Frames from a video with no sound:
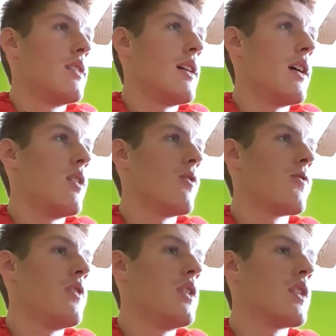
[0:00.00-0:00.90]
Now
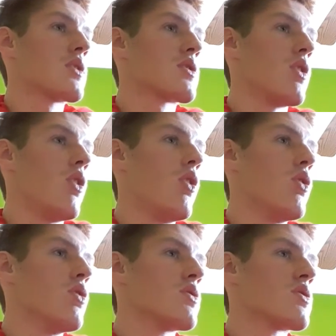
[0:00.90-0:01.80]
Phoenix
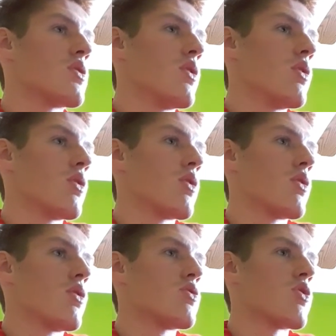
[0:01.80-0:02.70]
holds
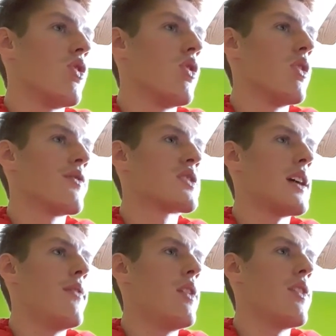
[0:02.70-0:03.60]
control of
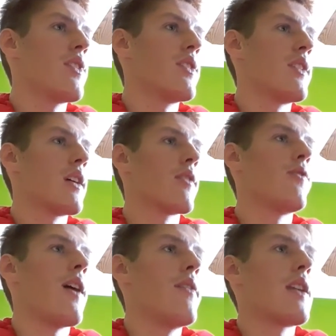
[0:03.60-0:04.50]
7th. They're
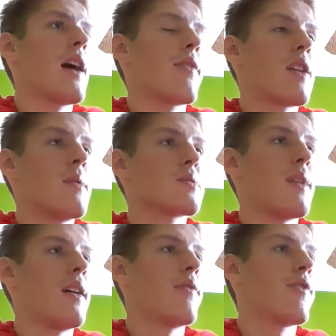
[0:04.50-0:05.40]
5.5 games
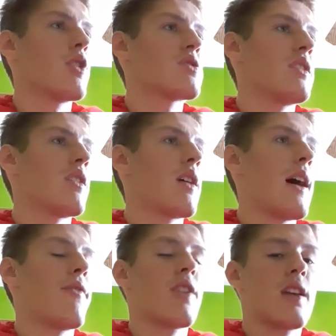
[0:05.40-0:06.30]
behind first, and they're a
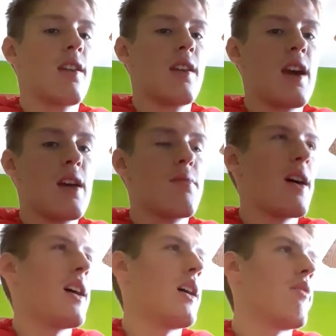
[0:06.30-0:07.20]
half a game
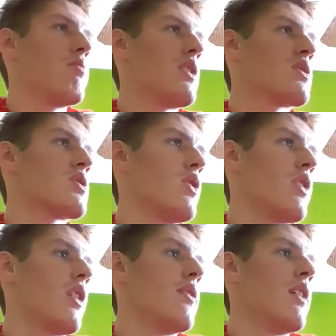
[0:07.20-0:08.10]
ahead of
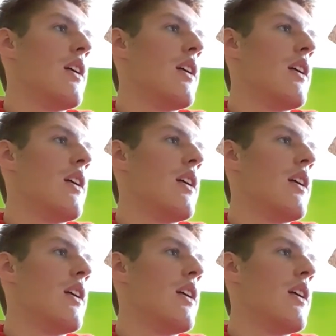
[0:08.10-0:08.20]
Minnesota.